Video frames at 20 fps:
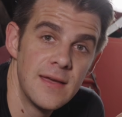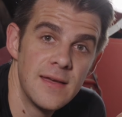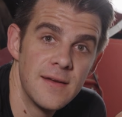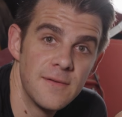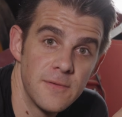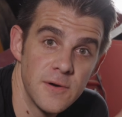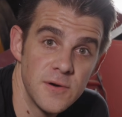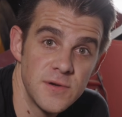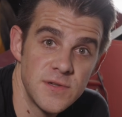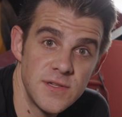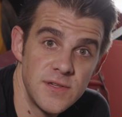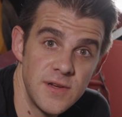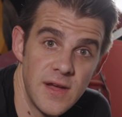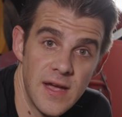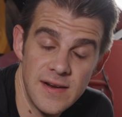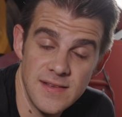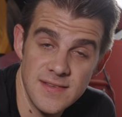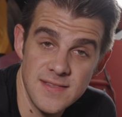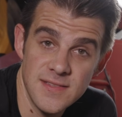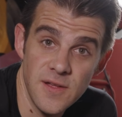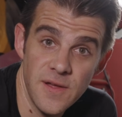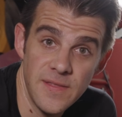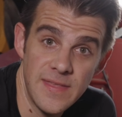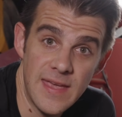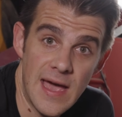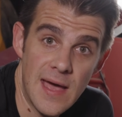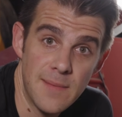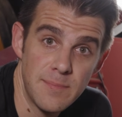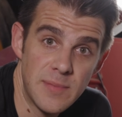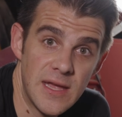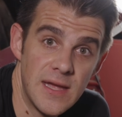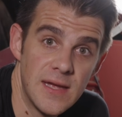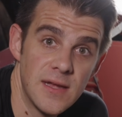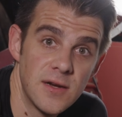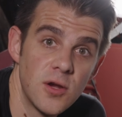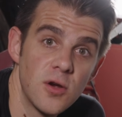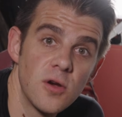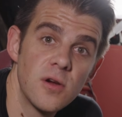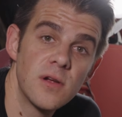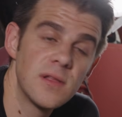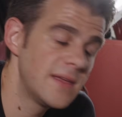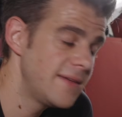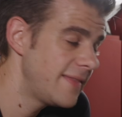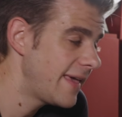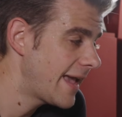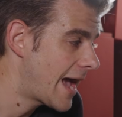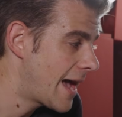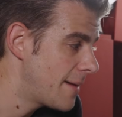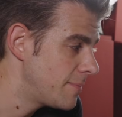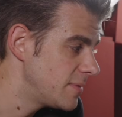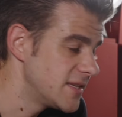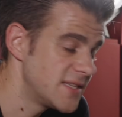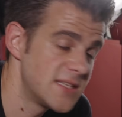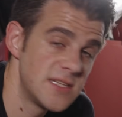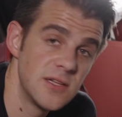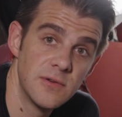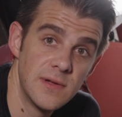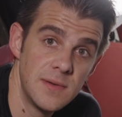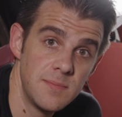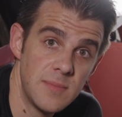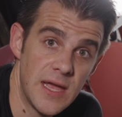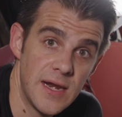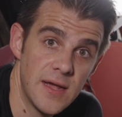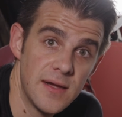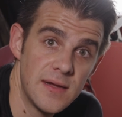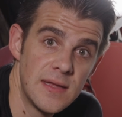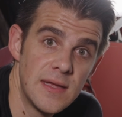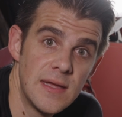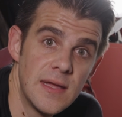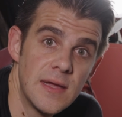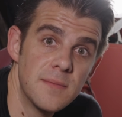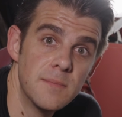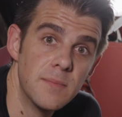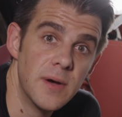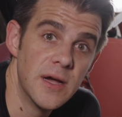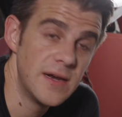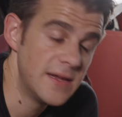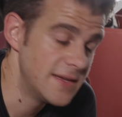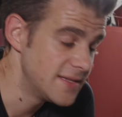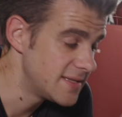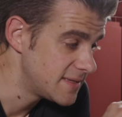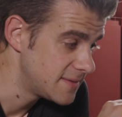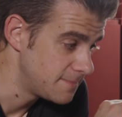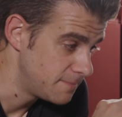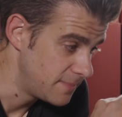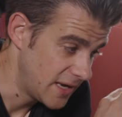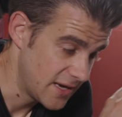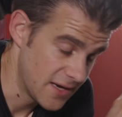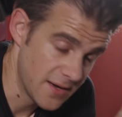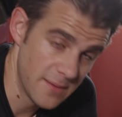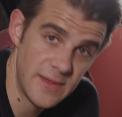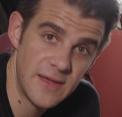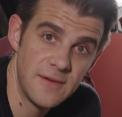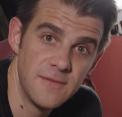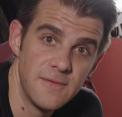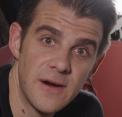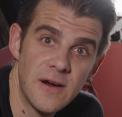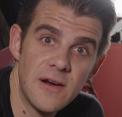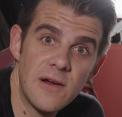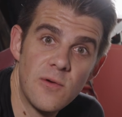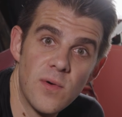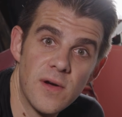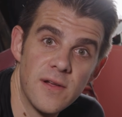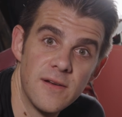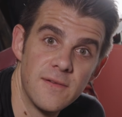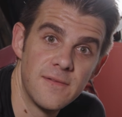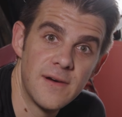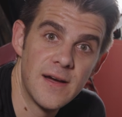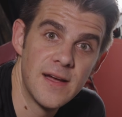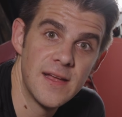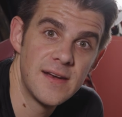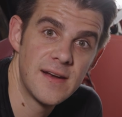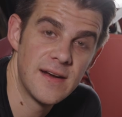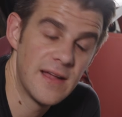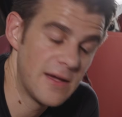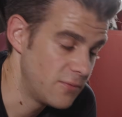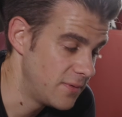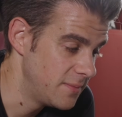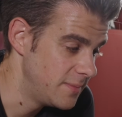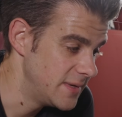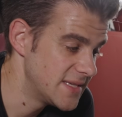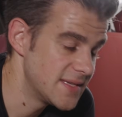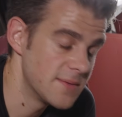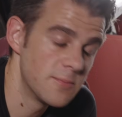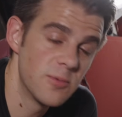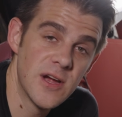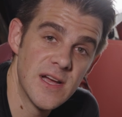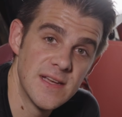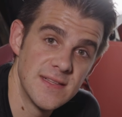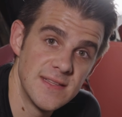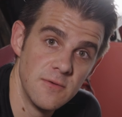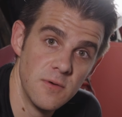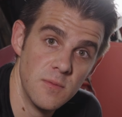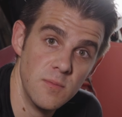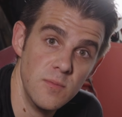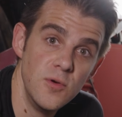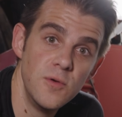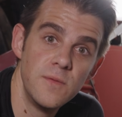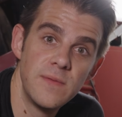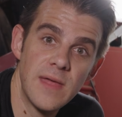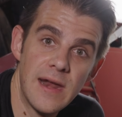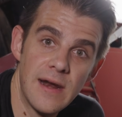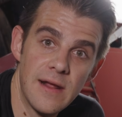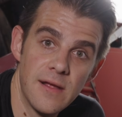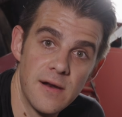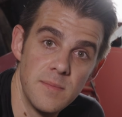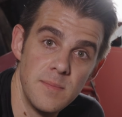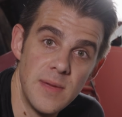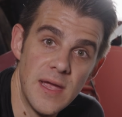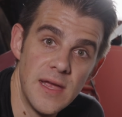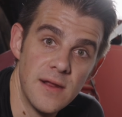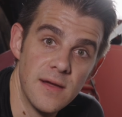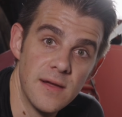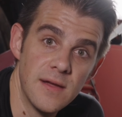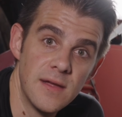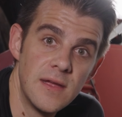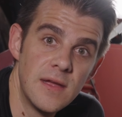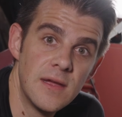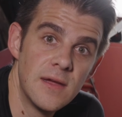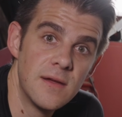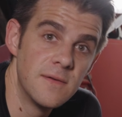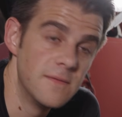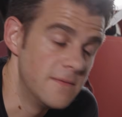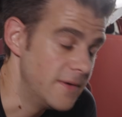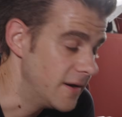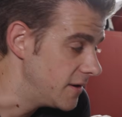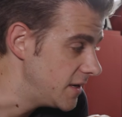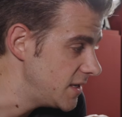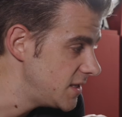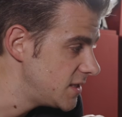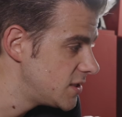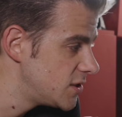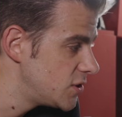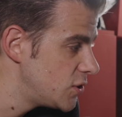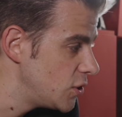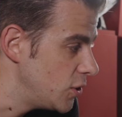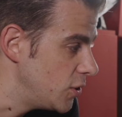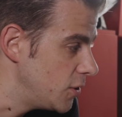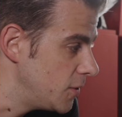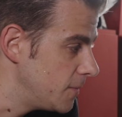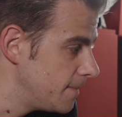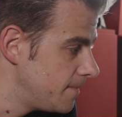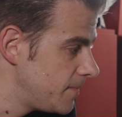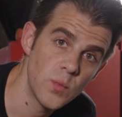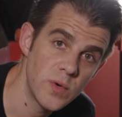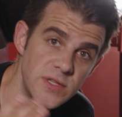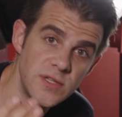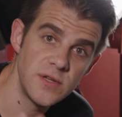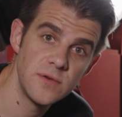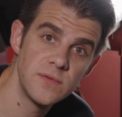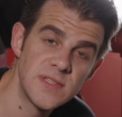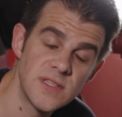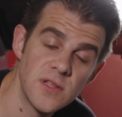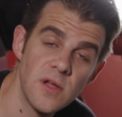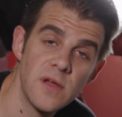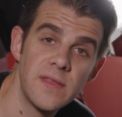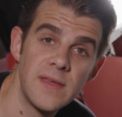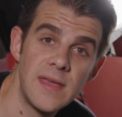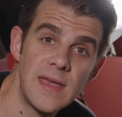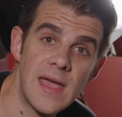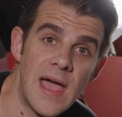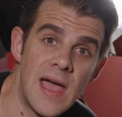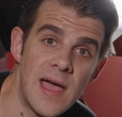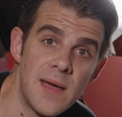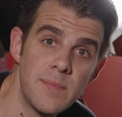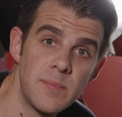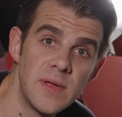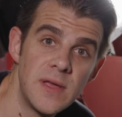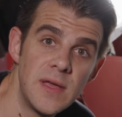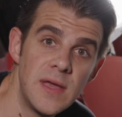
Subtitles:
first you got to install the app, and currently the app is still in beta, but it's becoming very well defined, and I wouldn't be surprised they will move that out of beta very soon. Once you install the app,